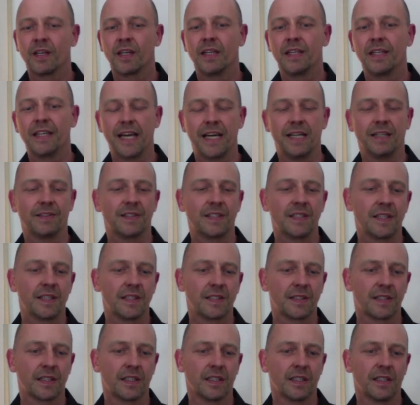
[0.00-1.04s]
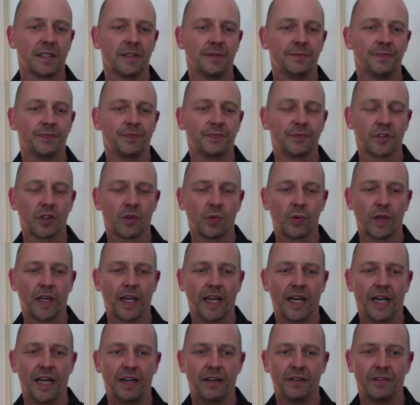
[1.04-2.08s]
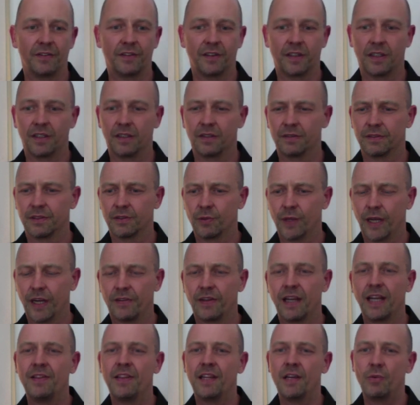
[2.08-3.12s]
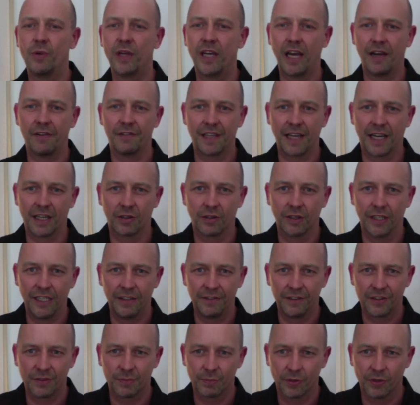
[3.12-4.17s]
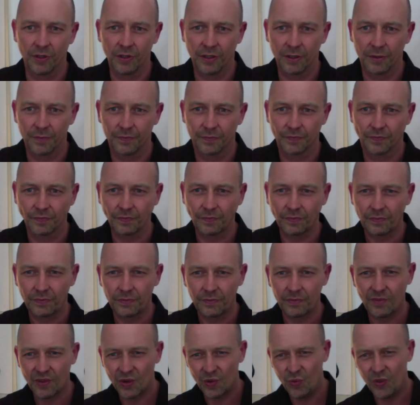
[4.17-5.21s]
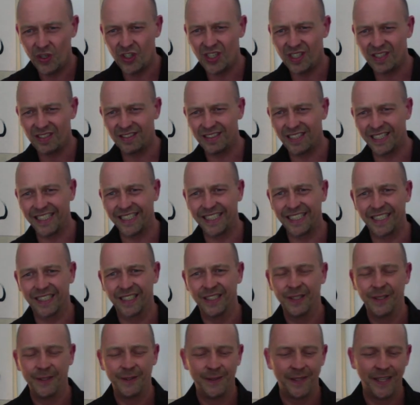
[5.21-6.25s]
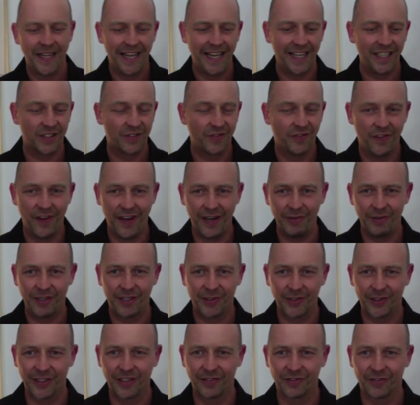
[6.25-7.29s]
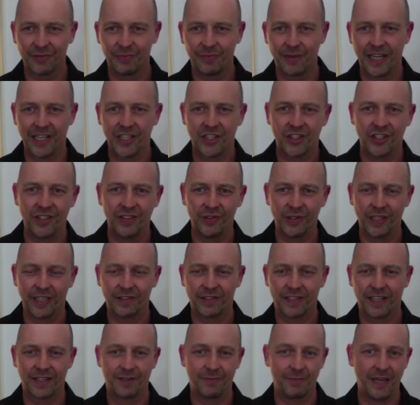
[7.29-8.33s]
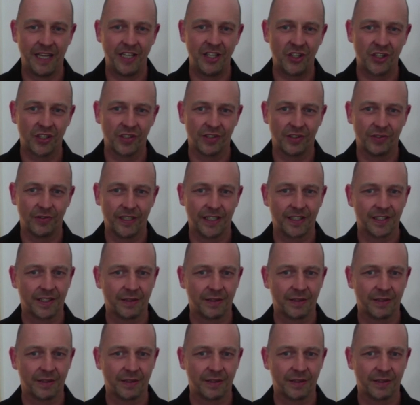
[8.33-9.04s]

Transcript: Yeah, this is, so we have, and then we have Yakovleva's book, which is like, has very good information, as I mentioned already.